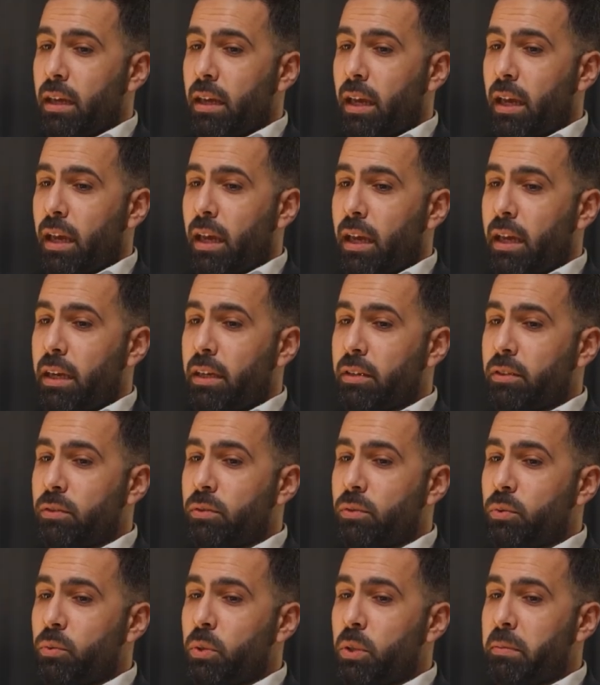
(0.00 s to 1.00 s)

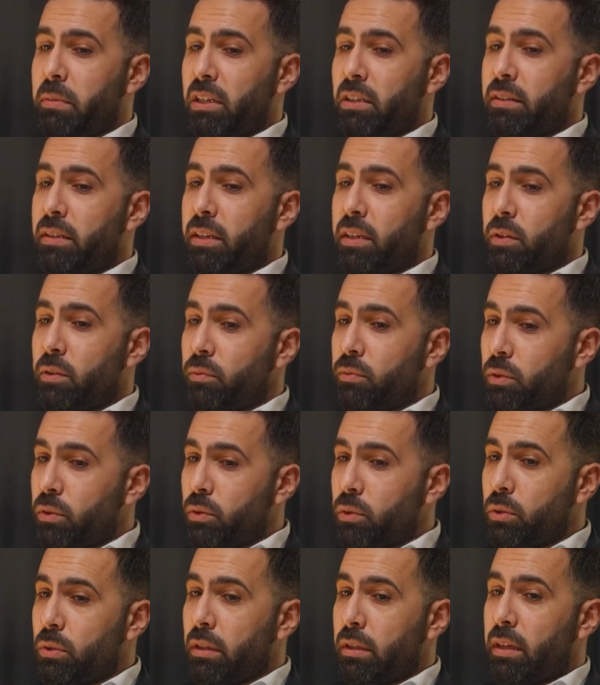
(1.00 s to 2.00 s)
And we manage their
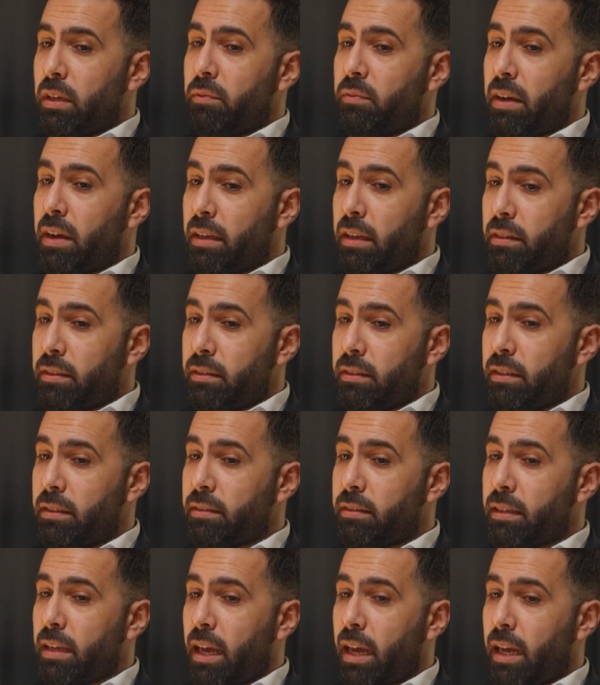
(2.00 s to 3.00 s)
inventory, their
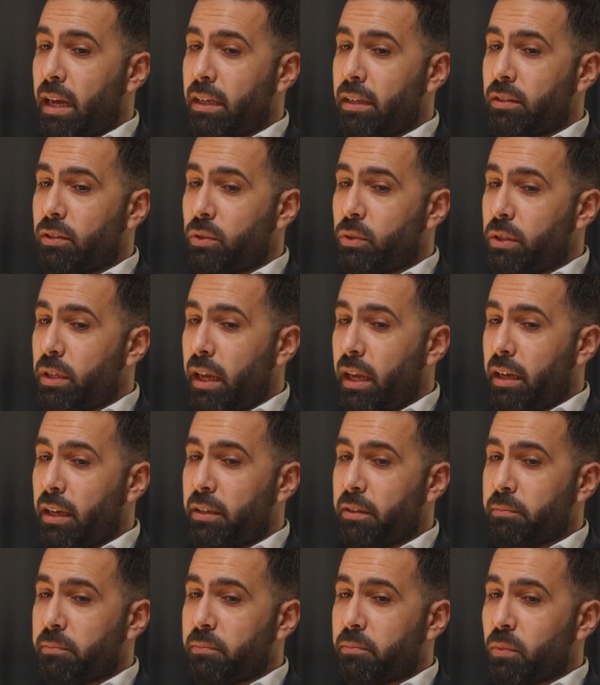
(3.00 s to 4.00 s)
finances. And
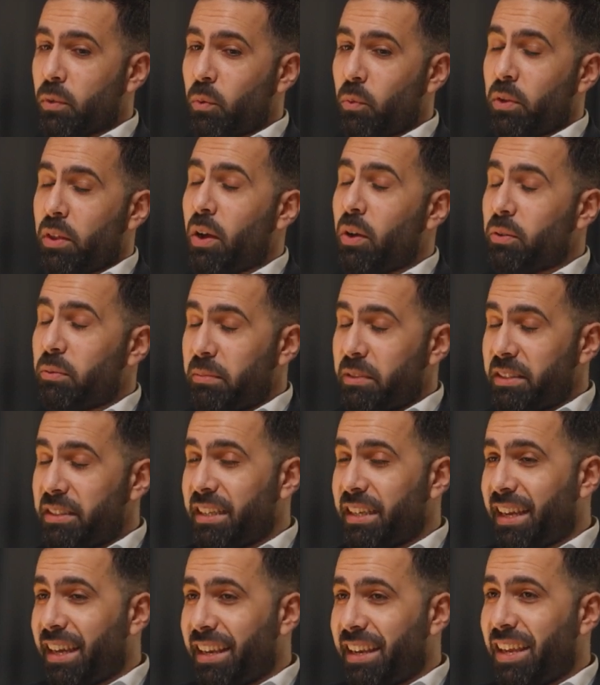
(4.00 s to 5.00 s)
today, without
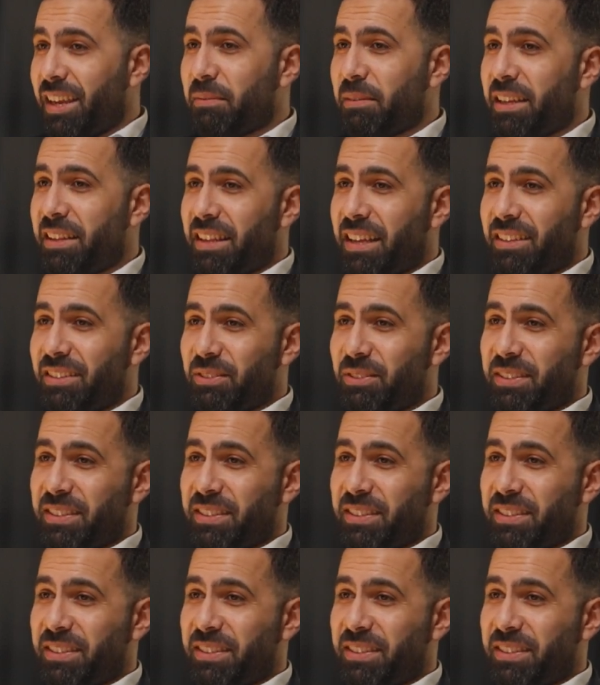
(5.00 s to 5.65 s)
mentioning a name, as you